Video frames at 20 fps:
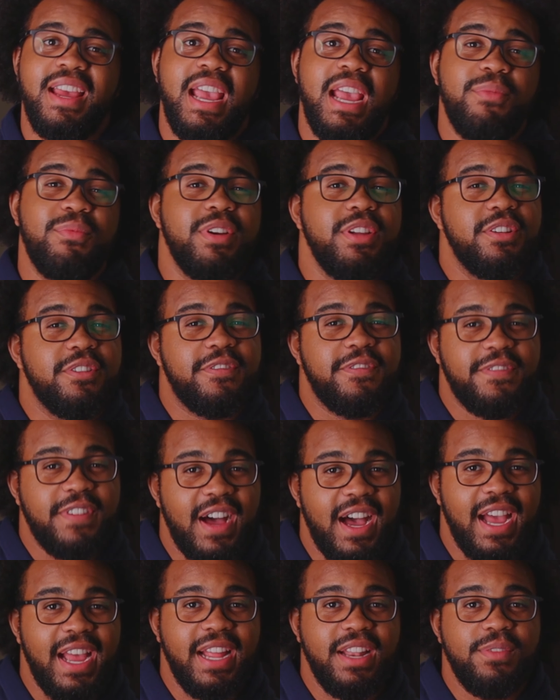And what you'll
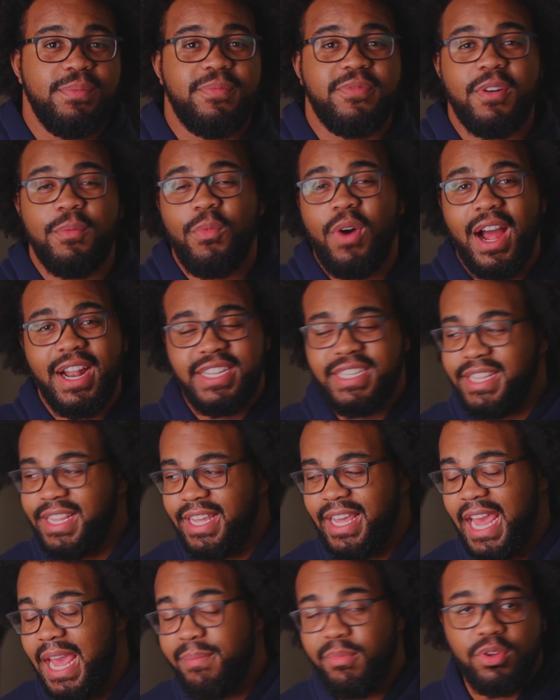find from watching the
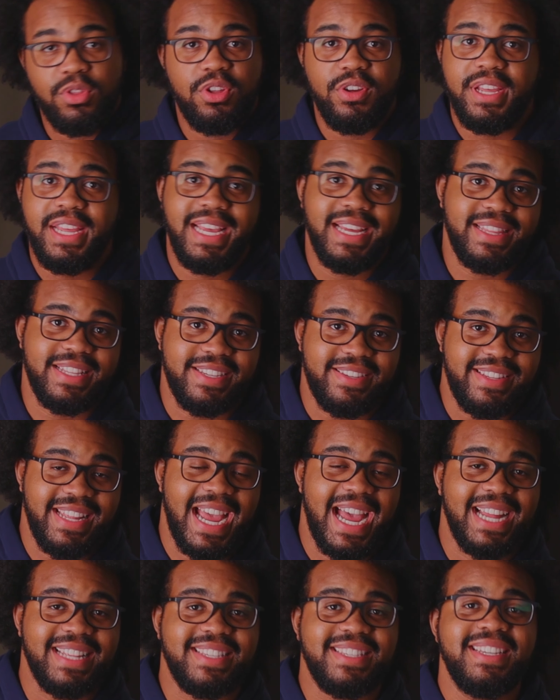game or looking at the
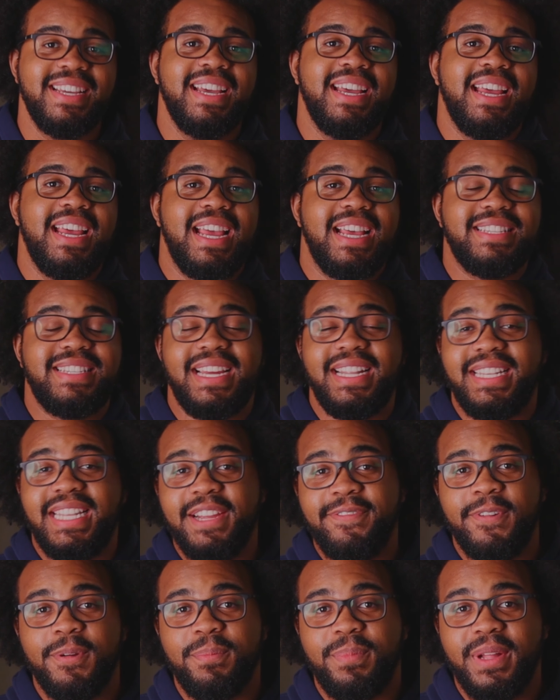stats is that
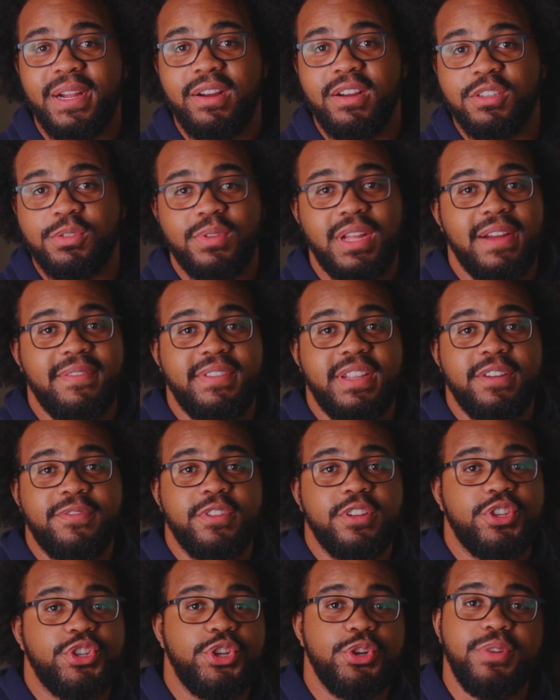different players will have
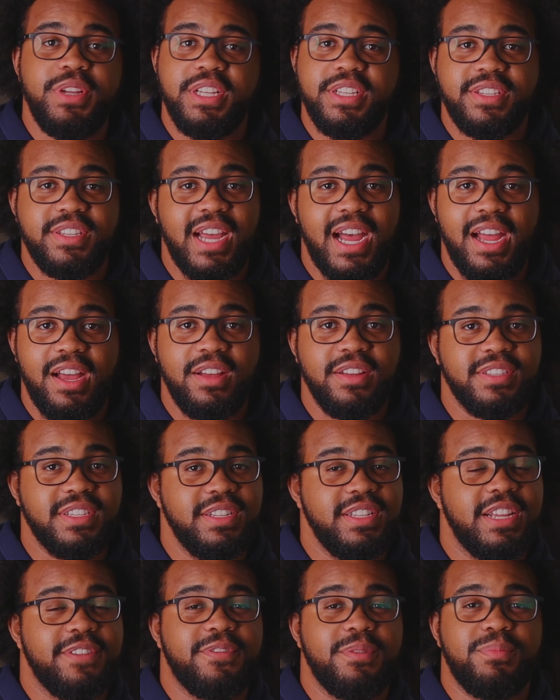different shooting styles
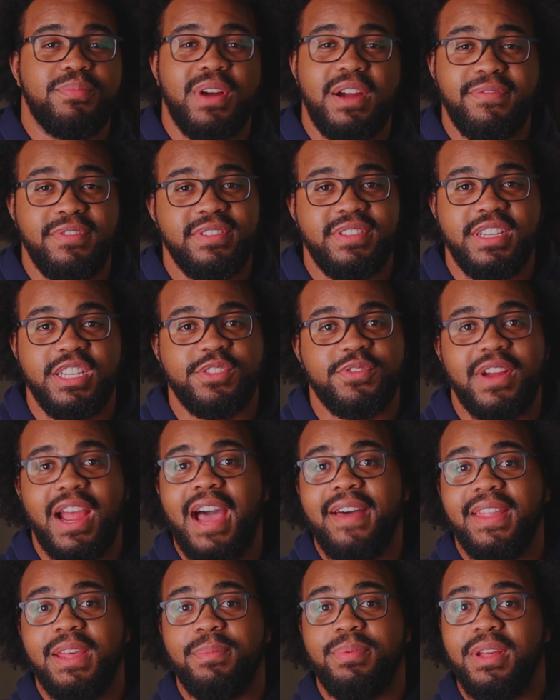and different preferences for
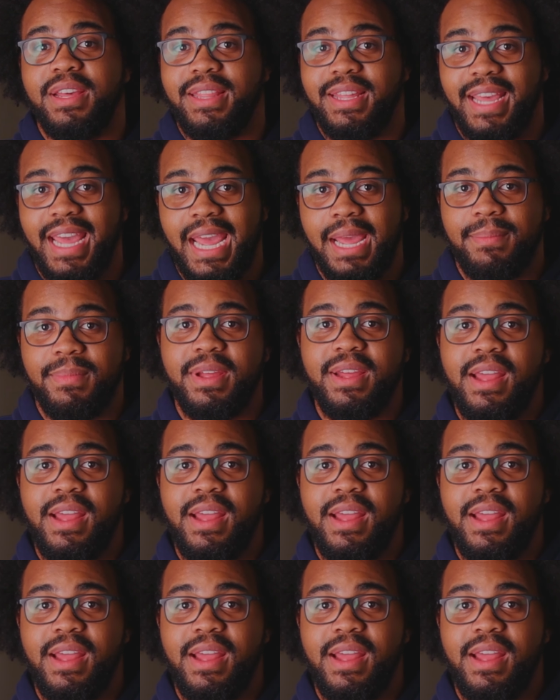how they play the game.